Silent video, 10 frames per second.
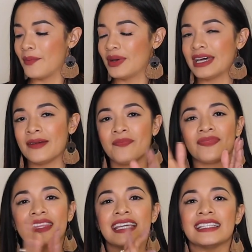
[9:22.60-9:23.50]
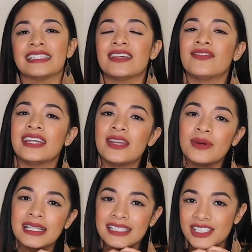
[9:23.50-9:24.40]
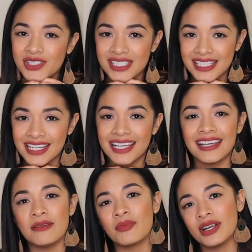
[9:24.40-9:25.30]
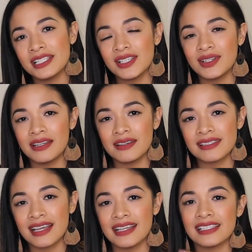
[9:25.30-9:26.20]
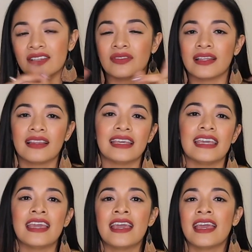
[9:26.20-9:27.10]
But yes, if anyone is interested in press-on nails, guys, definitely